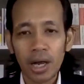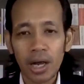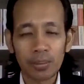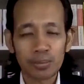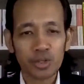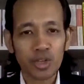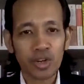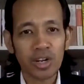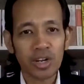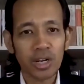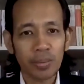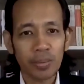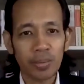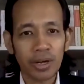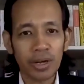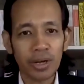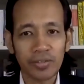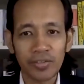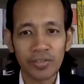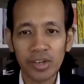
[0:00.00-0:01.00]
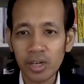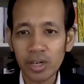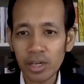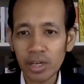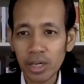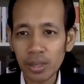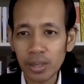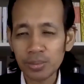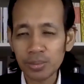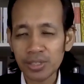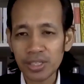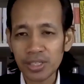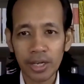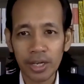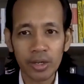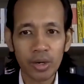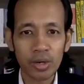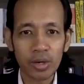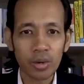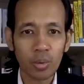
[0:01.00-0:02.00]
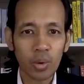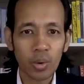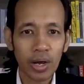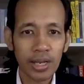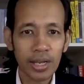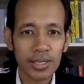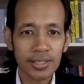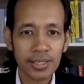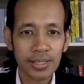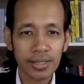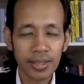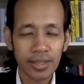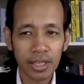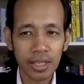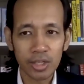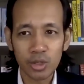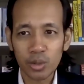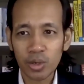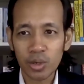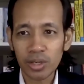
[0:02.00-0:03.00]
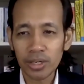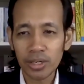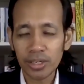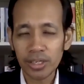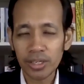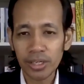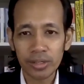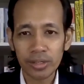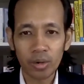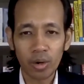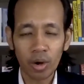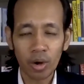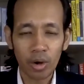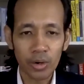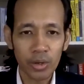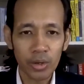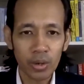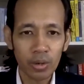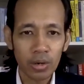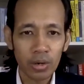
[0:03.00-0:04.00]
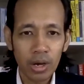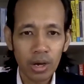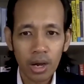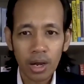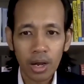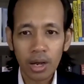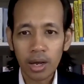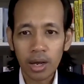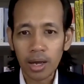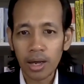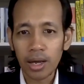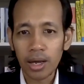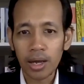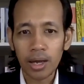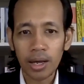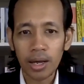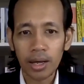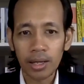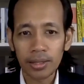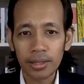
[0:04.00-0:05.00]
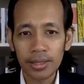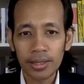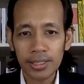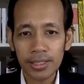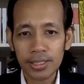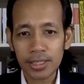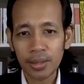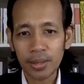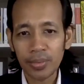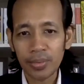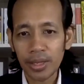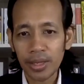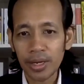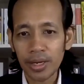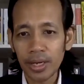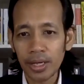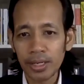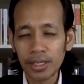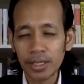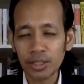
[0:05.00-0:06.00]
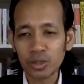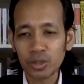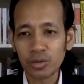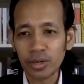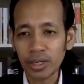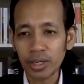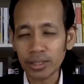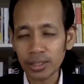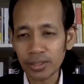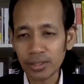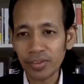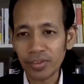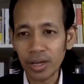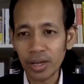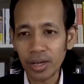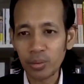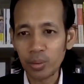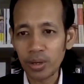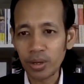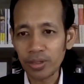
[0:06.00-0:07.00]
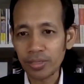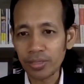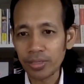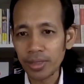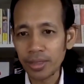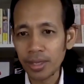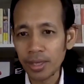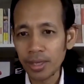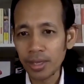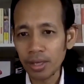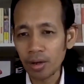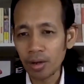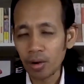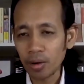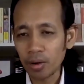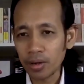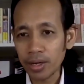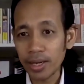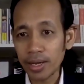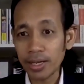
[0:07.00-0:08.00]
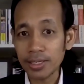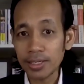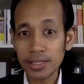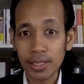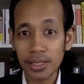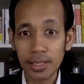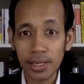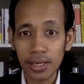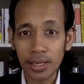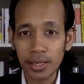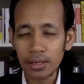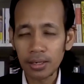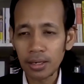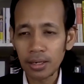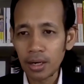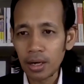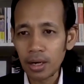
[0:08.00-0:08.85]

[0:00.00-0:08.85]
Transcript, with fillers: I'm sorry about the video clips. I don't know why is it that you couldn't hear the audio. Uh, this is something that I need to rectify with the organizer, yeah?